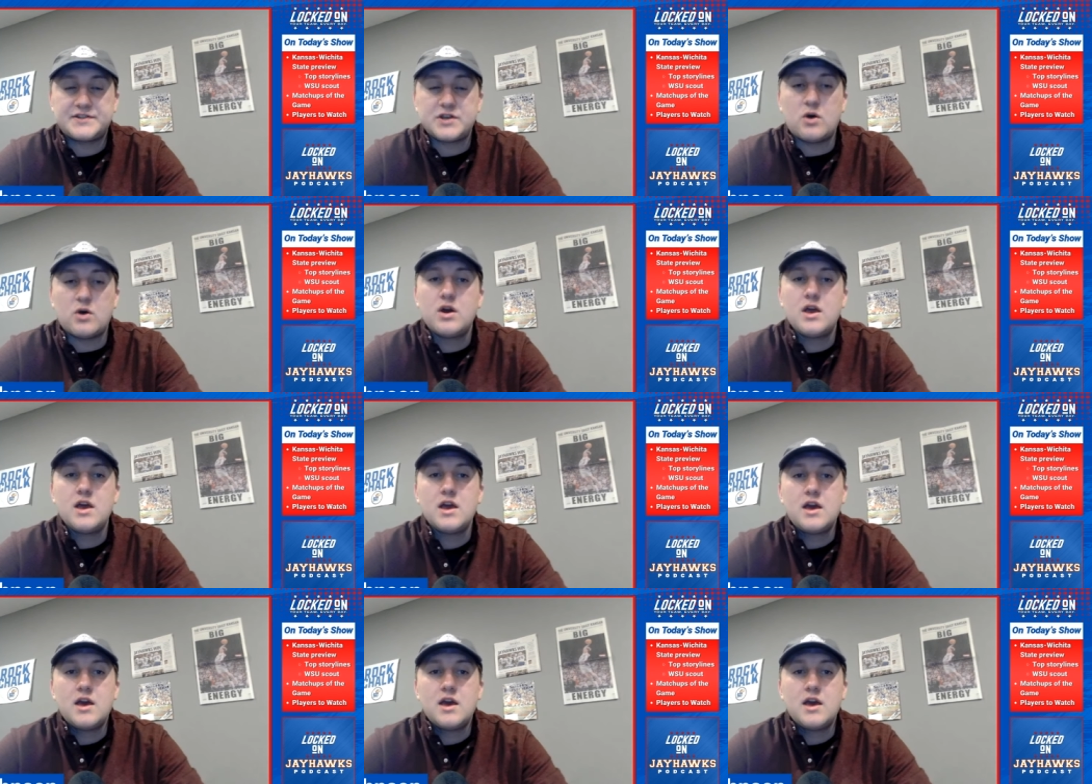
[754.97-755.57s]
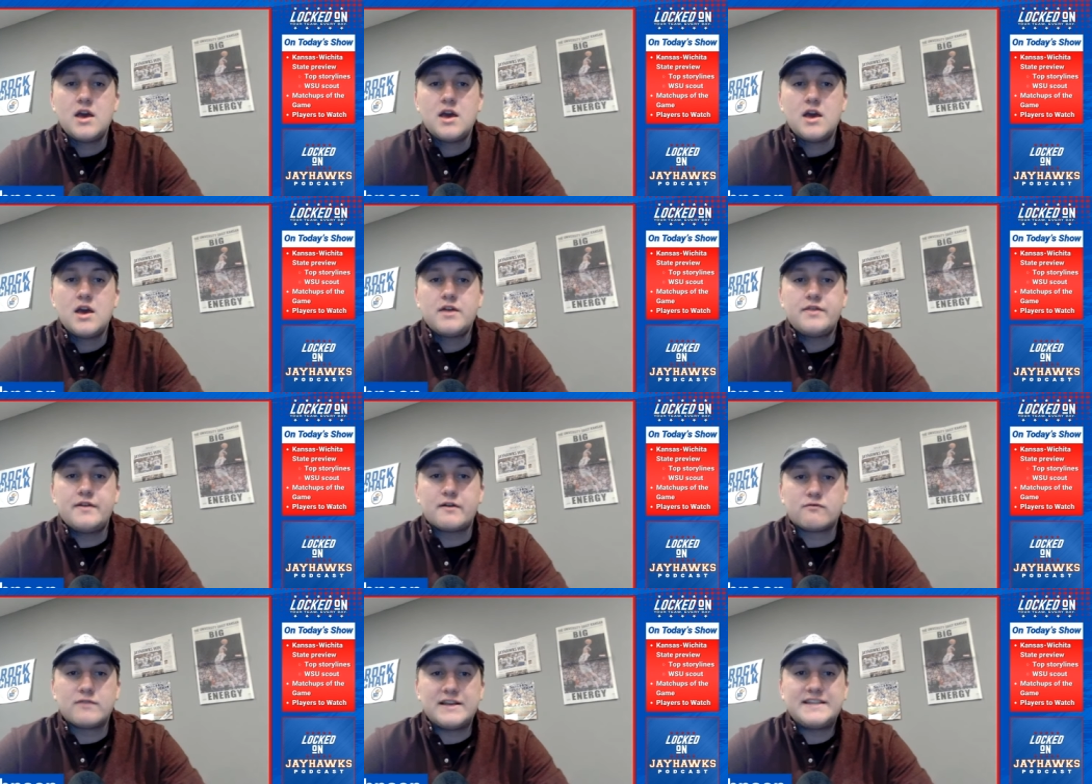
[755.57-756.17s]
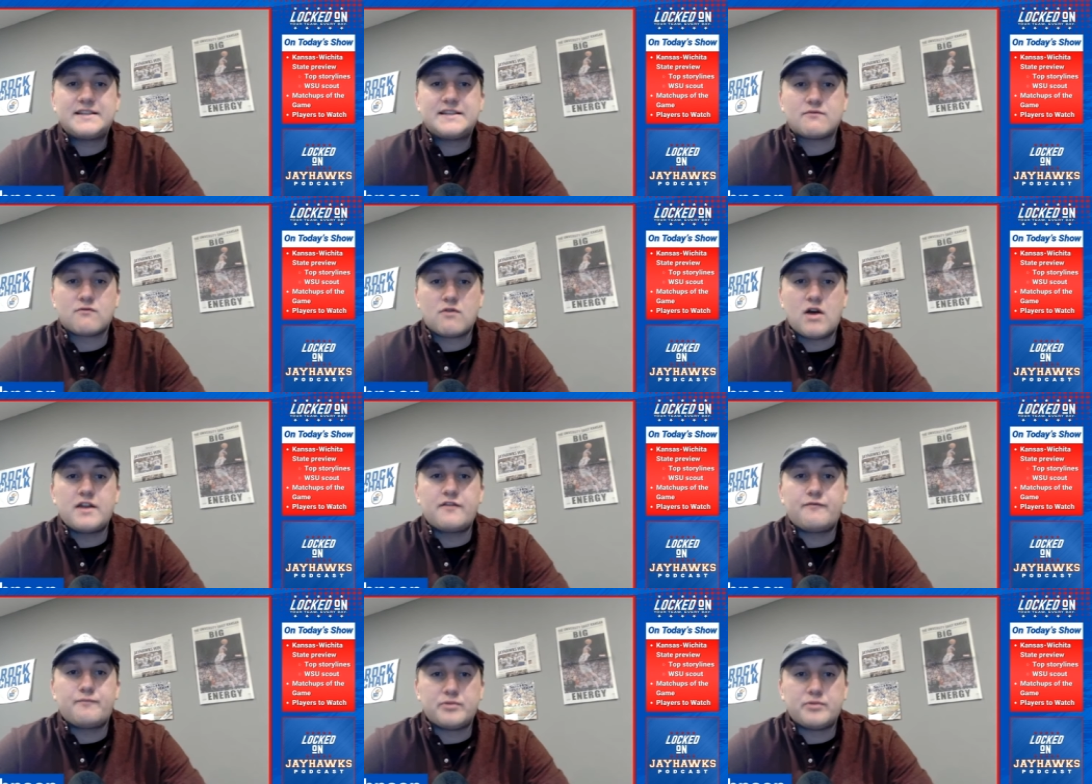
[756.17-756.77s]
So their recent
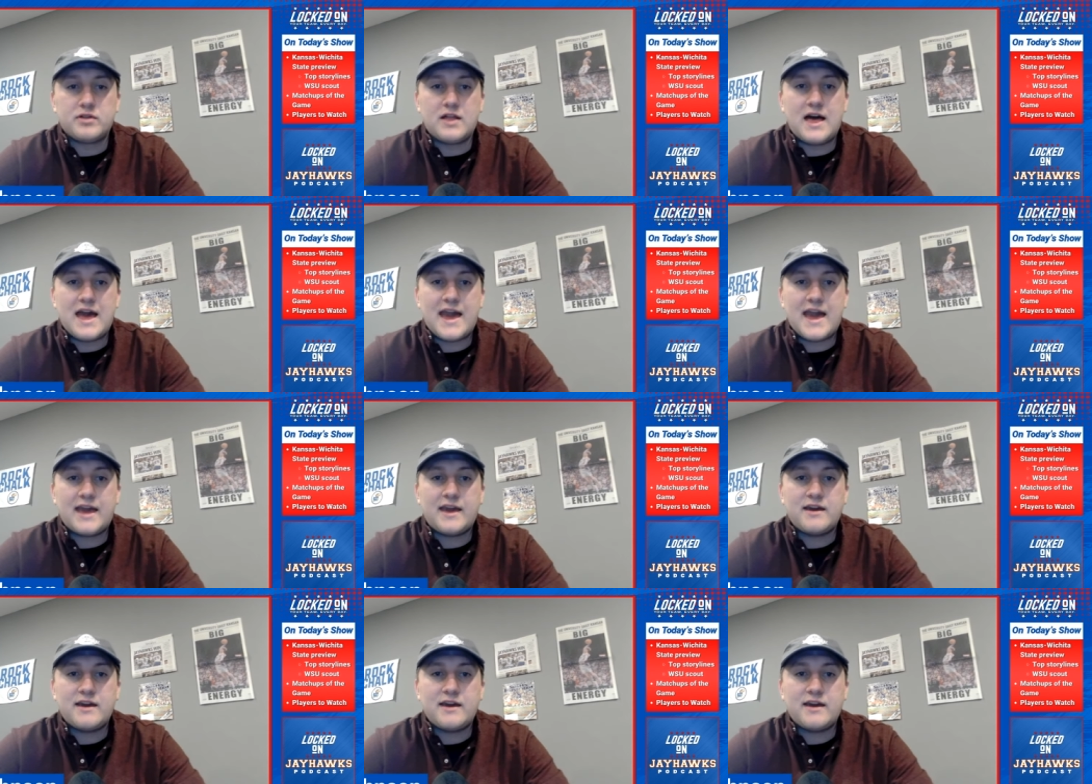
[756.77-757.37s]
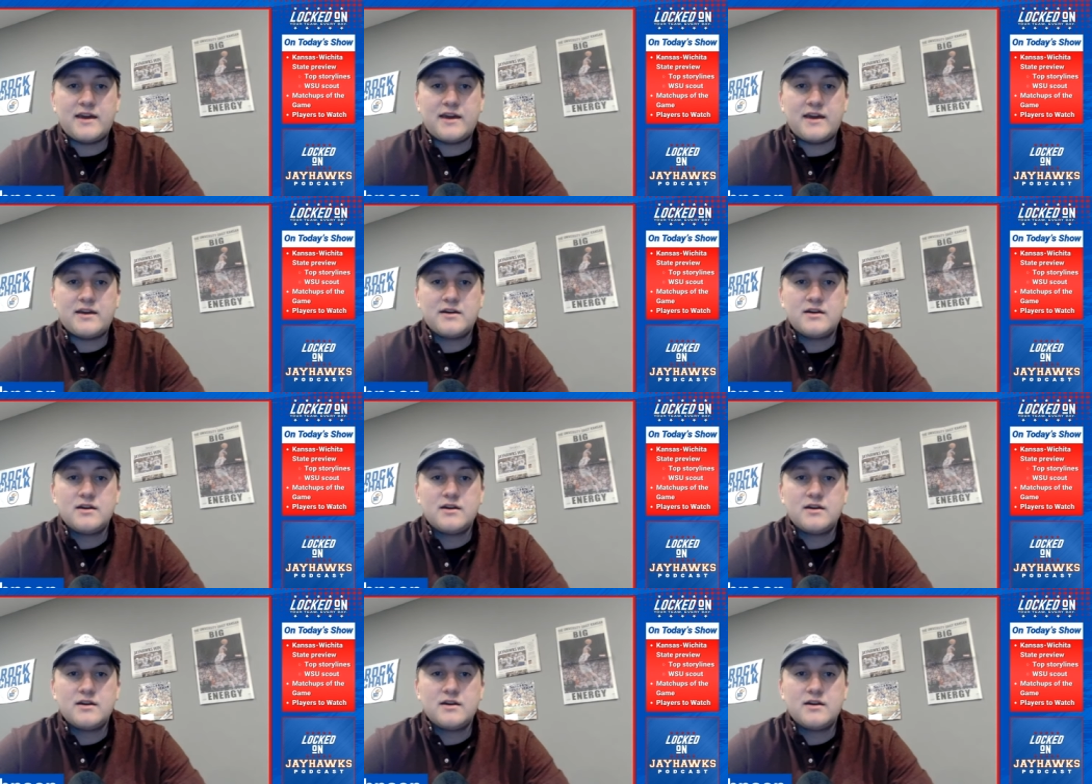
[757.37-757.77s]
run of play,